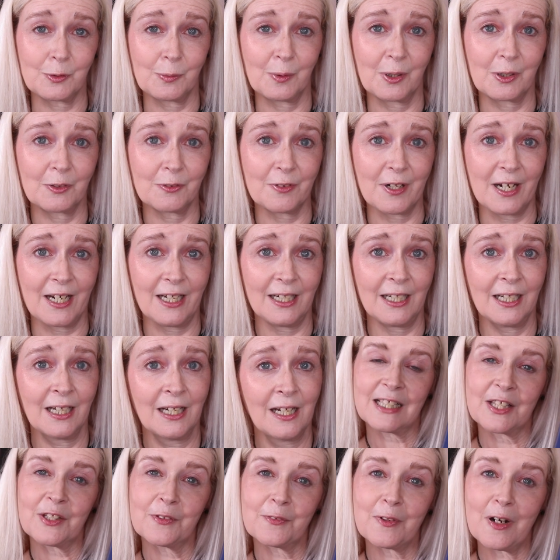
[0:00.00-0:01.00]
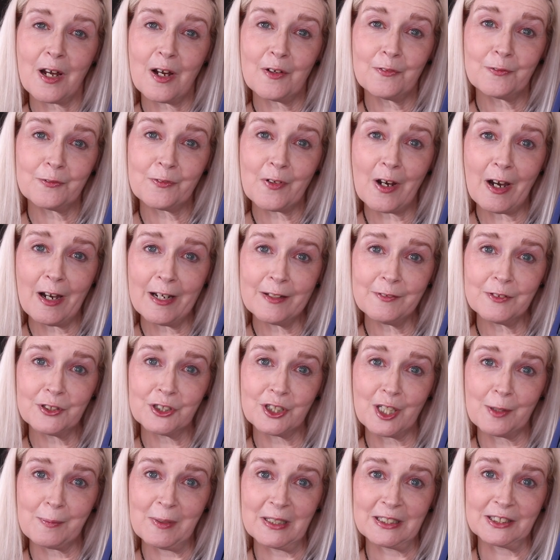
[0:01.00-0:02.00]
to agree. So there are 5
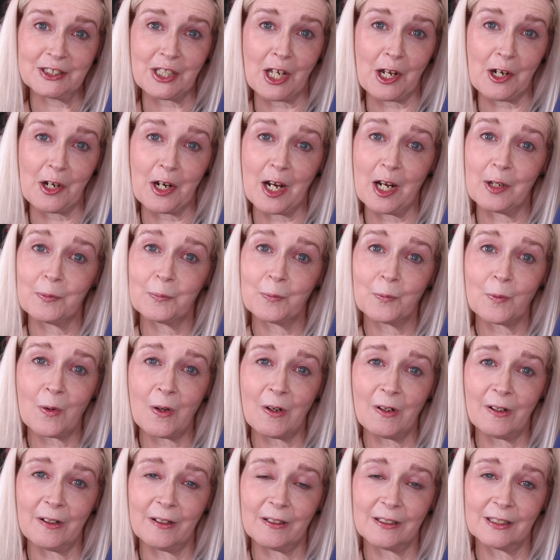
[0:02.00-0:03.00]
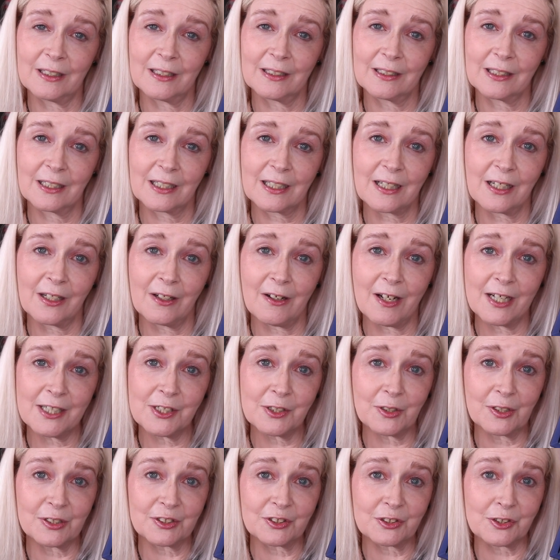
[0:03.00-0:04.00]
shimmers though, and what
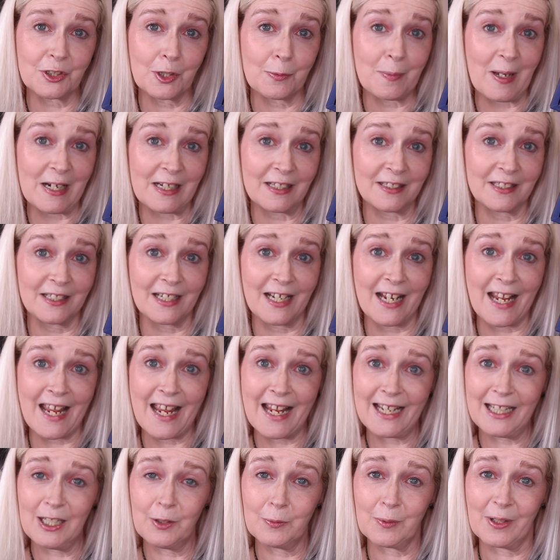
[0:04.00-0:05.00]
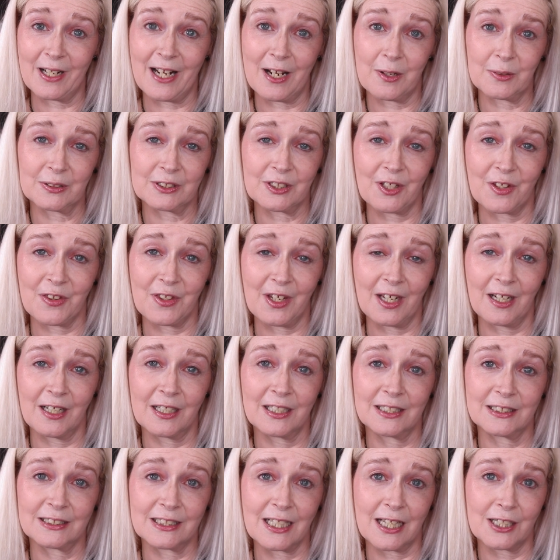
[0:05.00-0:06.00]
Kaleidos do better than anyone else, I
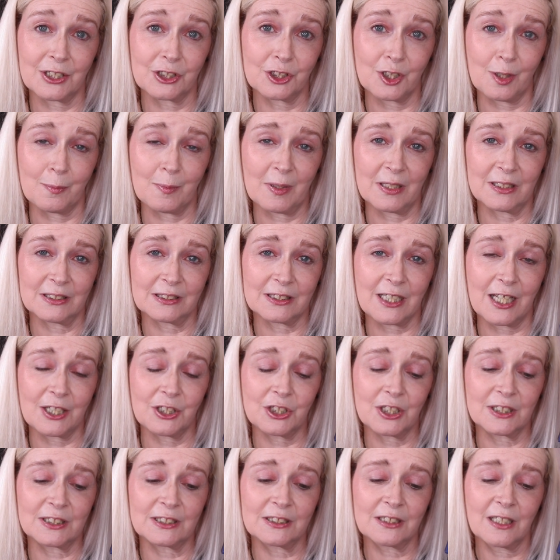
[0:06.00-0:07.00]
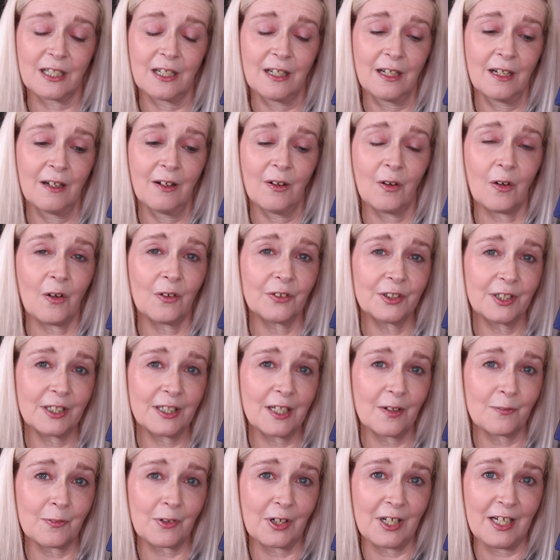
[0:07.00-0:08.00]
think, is their shimmers. They're just on
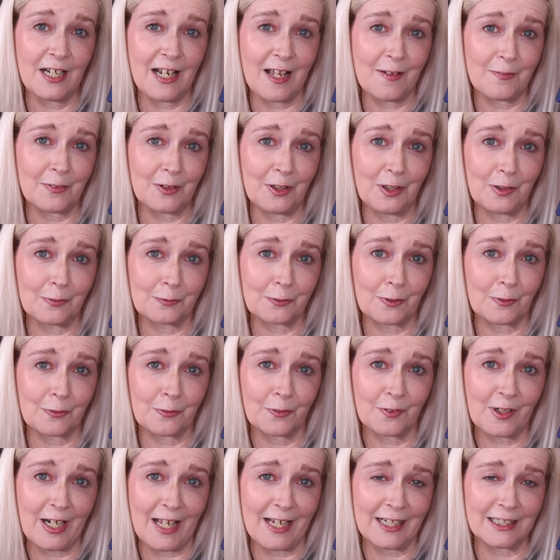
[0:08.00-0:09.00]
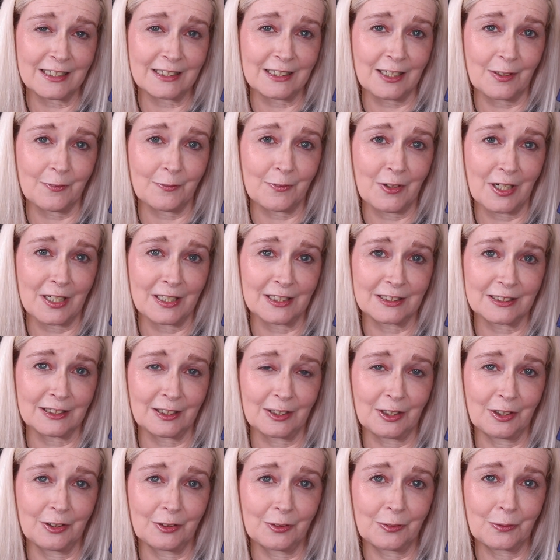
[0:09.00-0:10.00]
another level of reflectiveness
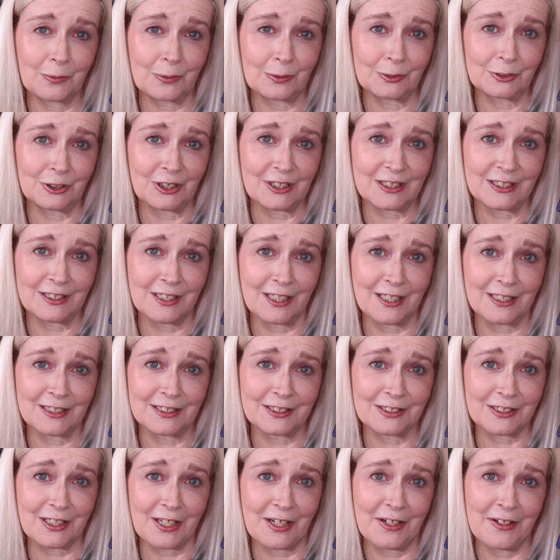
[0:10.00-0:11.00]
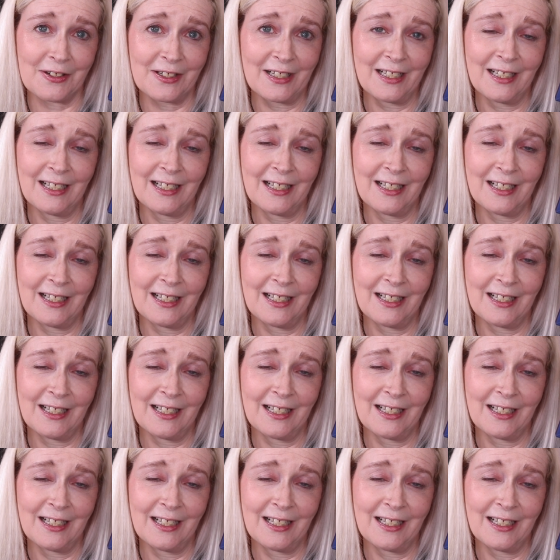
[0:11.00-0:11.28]
and gorgeousness. So